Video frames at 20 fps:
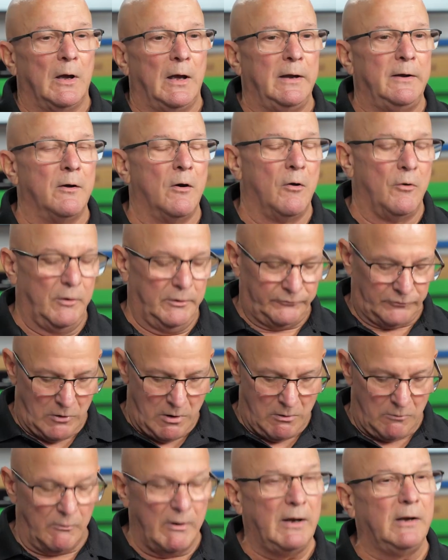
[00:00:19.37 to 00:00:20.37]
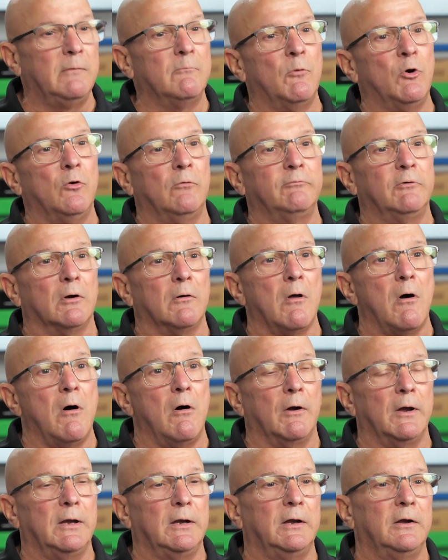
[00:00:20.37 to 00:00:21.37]
I know it's already moved
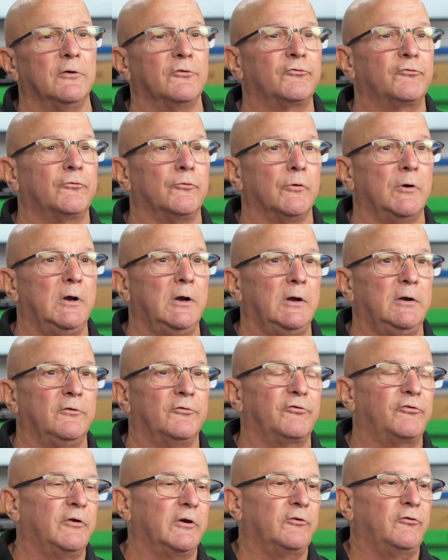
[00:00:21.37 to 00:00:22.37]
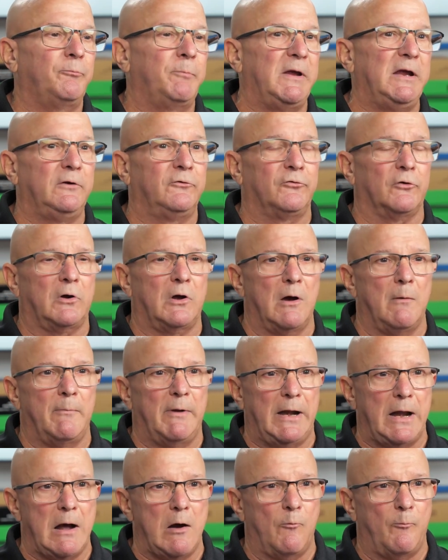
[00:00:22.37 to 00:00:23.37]
along in history, the 6-speeds are
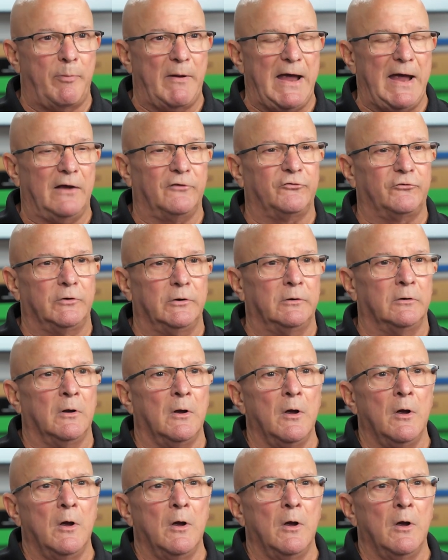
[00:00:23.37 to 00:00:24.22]
coming out past it,